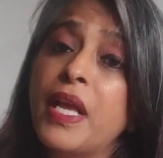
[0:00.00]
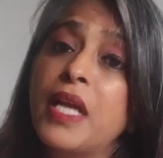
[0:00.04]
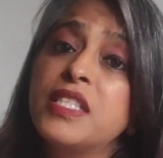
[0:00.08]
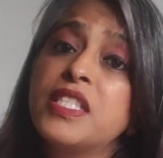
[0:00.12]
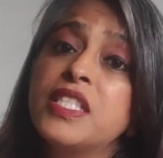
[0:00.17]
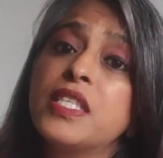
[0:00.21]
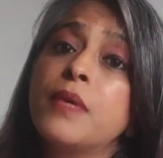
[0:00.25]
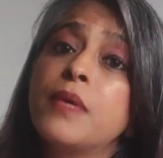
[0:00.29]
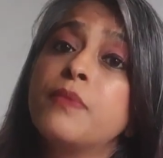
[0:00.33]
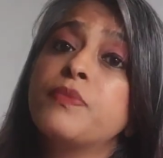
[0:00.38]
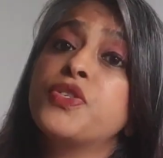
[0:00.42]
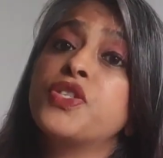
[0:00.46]

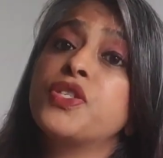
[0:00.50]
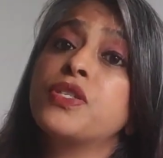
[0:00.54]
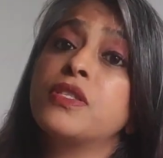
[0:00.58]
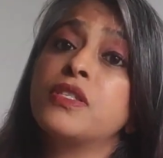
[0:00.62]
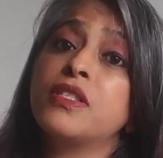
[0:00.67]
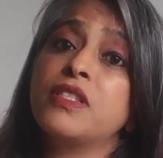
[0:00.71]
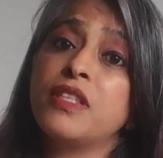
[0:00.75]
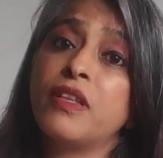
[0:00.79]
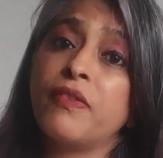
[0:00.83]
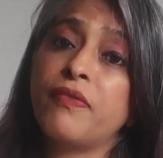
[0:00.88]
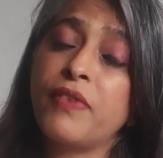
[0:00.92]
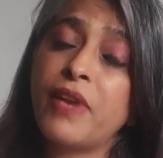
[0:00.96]

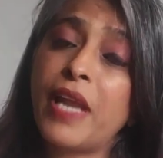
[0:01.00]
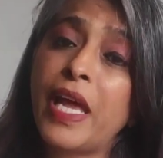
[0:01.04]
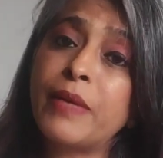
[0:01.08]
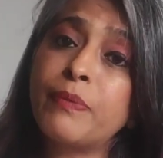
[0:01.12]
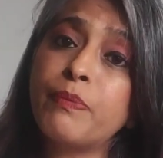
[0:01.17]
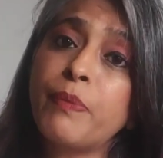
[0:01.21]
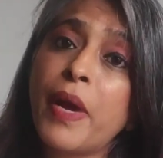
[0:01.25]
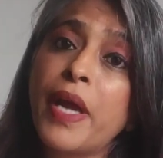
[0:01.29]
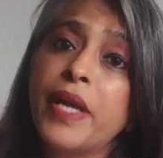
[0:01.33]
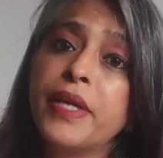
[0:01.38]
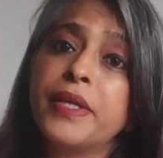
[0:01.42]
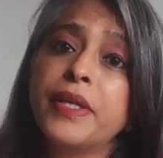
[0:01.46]
consumption, the flat
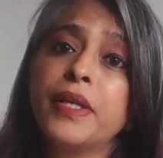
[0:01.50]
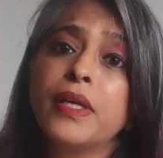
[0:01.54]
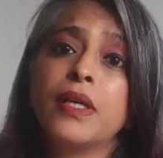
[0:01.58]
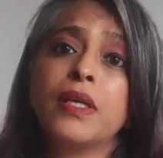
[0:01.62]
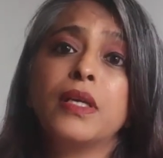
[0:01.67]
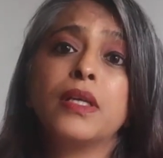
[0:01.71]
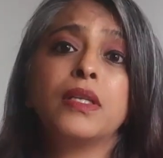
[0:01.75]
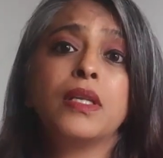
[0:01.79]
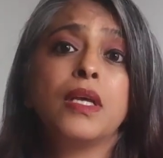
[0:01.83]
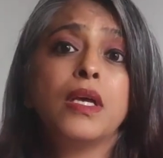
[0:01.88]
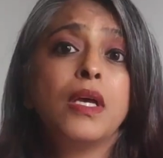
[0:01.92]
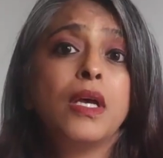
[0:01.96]

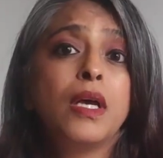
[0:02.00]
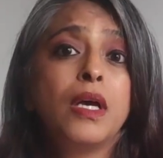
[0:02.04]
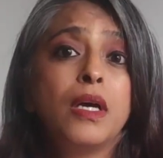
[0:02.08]
pattern.